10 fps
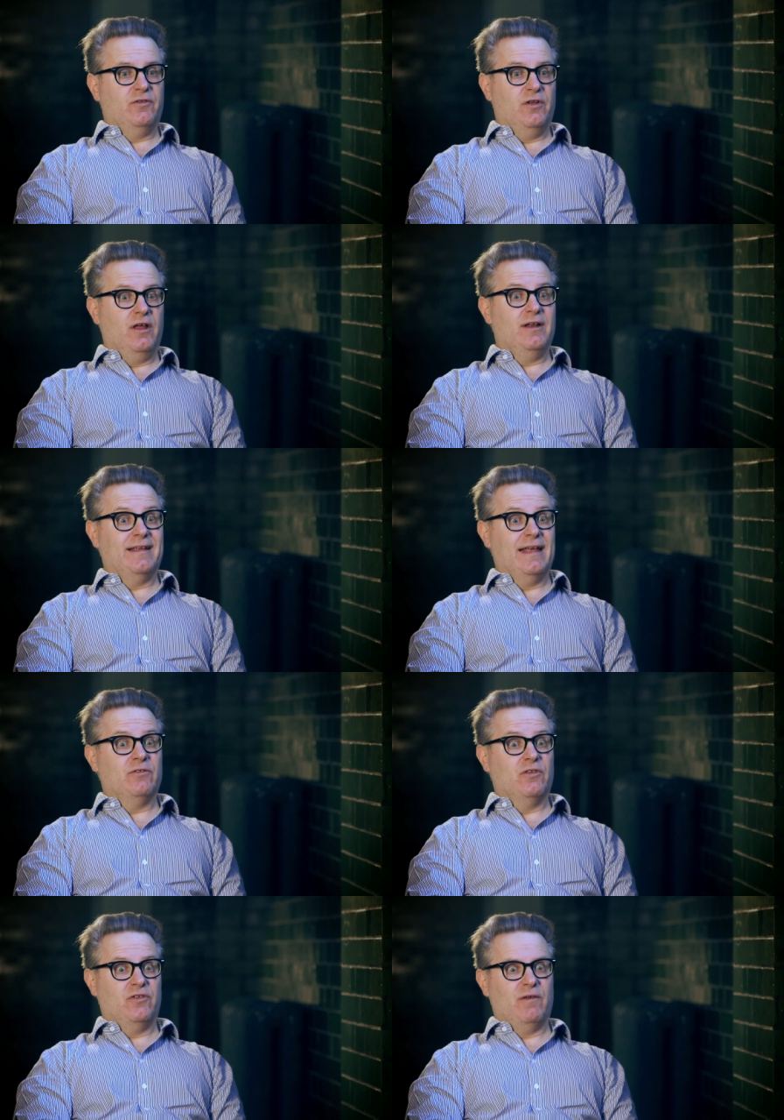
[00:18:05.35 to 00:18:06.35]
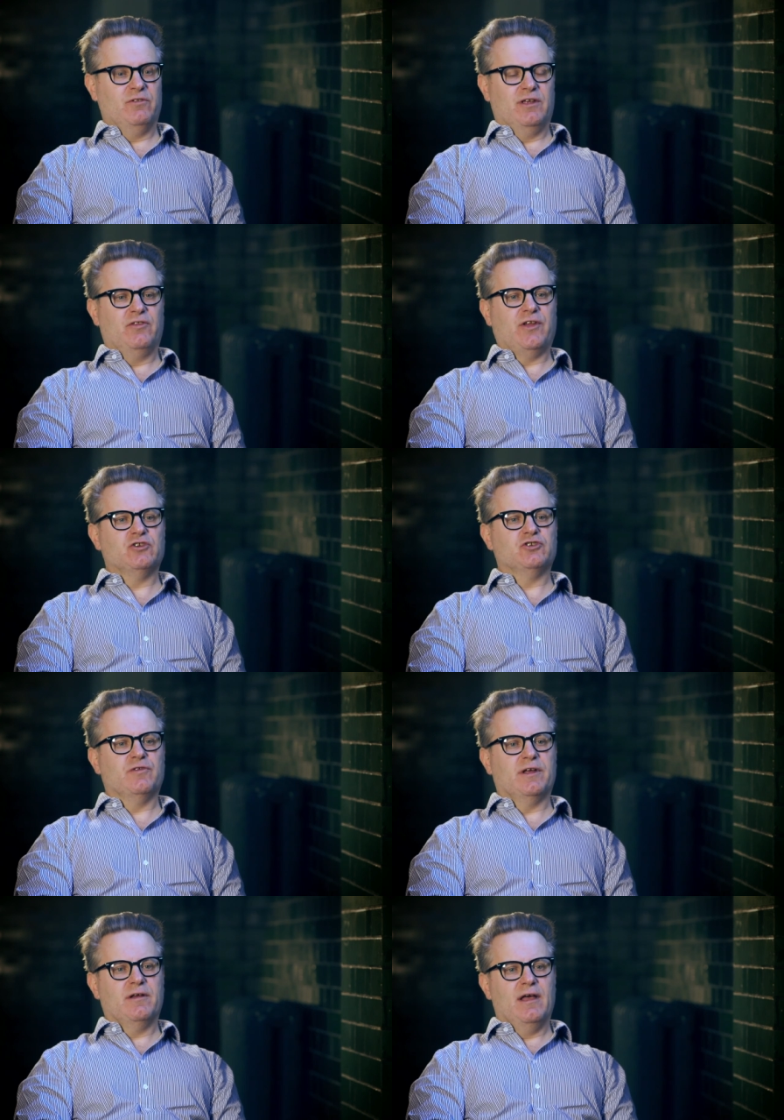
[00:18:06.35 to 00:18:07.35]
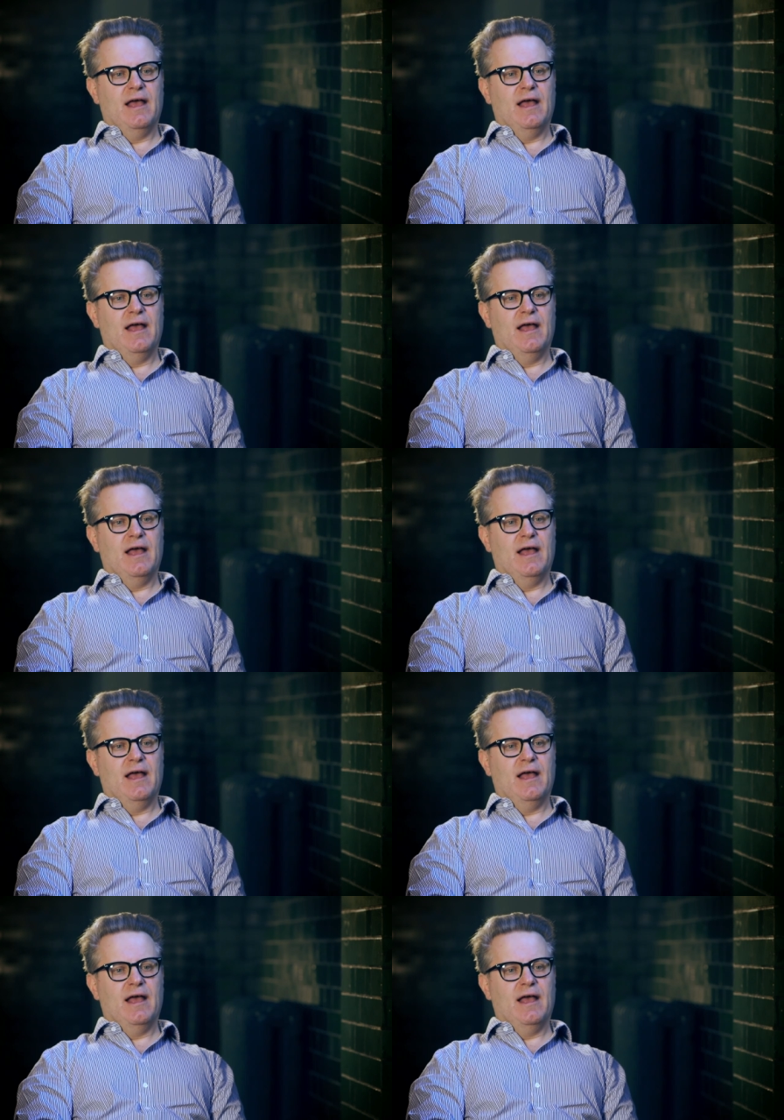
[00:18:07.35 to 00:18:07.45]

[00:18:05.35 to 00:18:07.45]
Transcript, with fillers: uh, early days of the 17th century